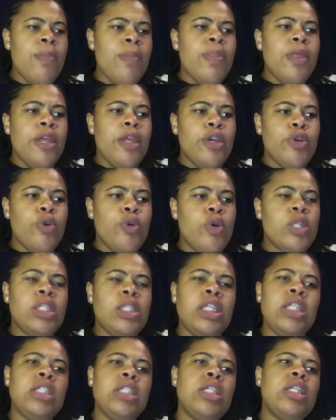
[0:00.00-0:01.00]
and of course
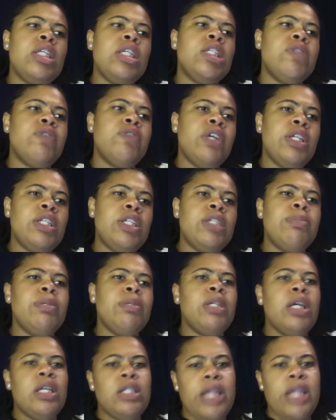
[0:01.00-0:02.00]
he's in his feelings because,